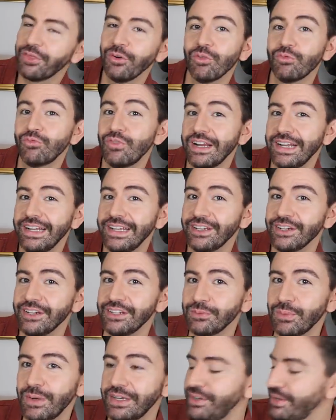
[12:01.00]
I thought really
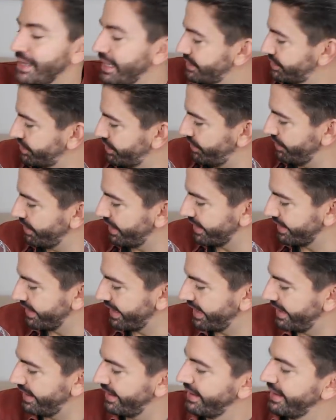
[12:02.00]
good when you get two like
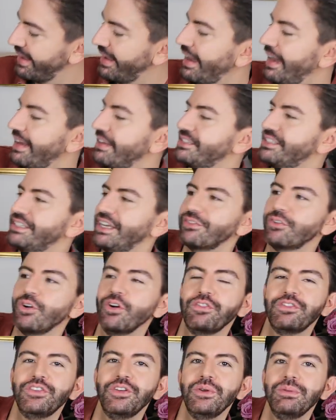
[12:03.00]
that and as I said, I've got
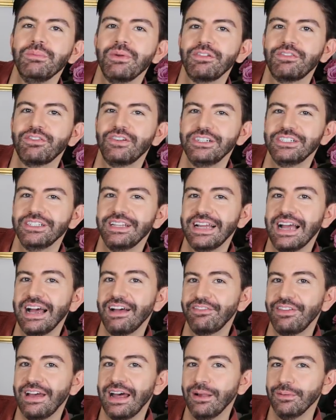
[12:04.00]
a few in my fridge and they
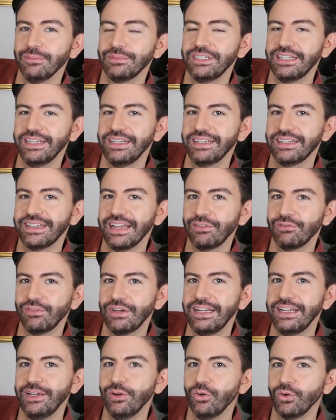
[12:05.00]
have helped it get
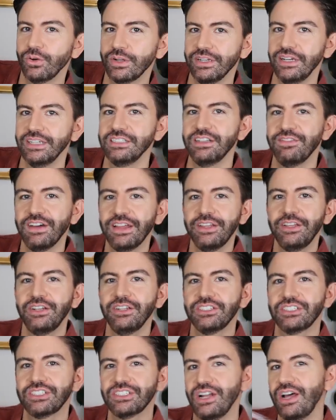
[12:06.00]
really organized. And the fact that you
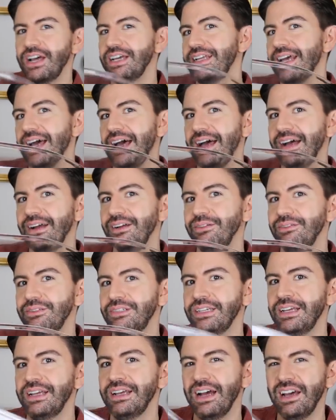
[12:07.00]
can slide it
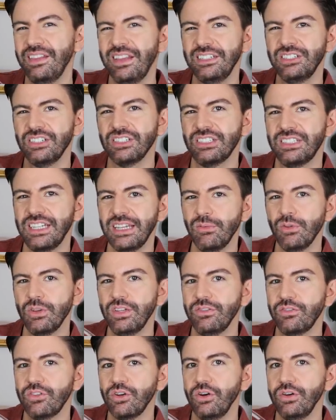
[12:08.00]
out and then just see what
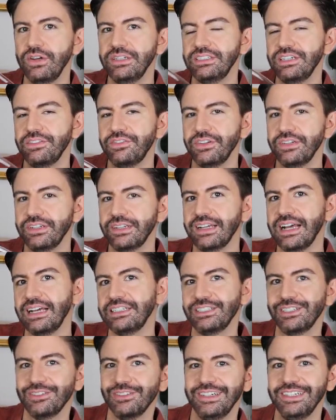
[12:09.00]
you've got in different
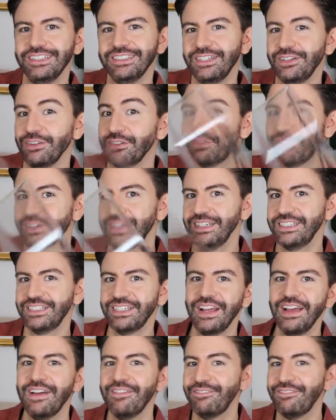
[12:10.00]
categories in your fridge.